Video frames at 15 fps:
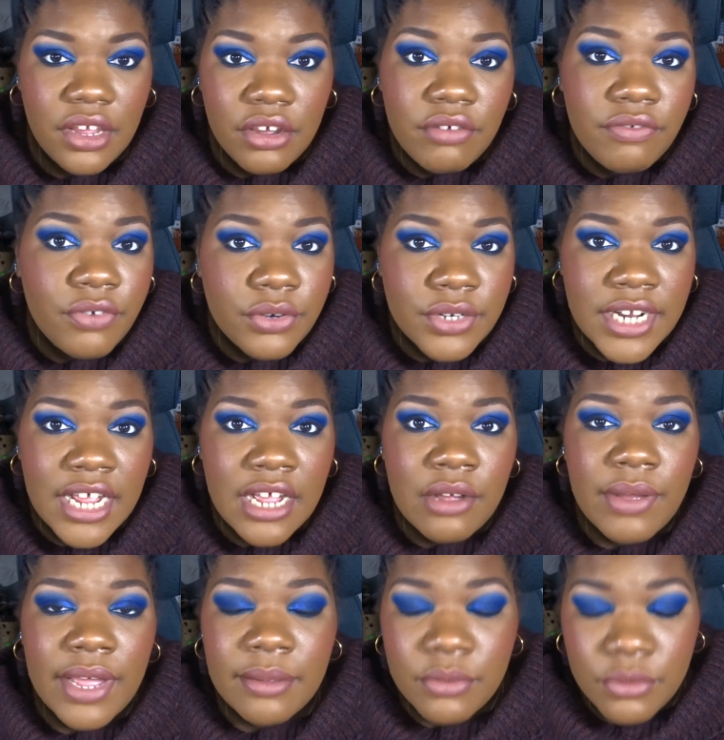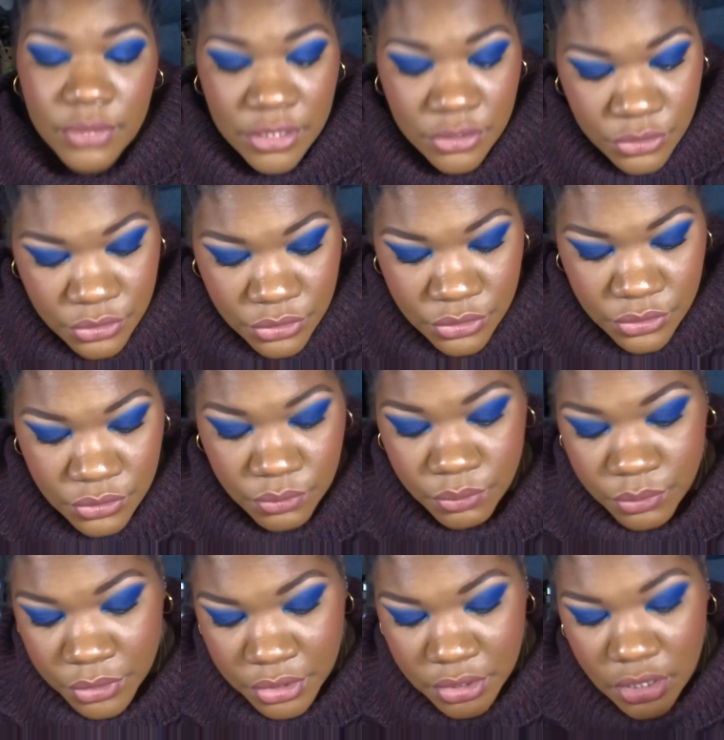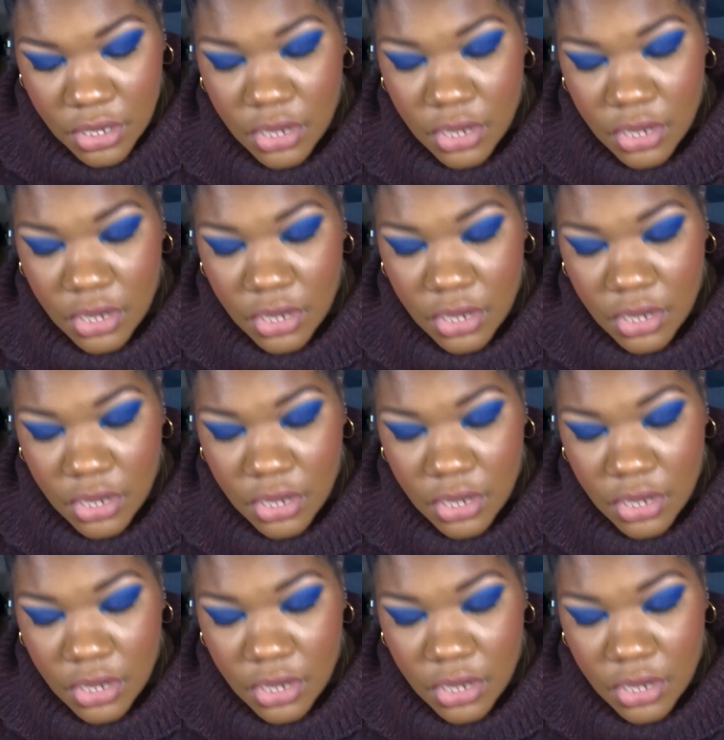for now I'm going to work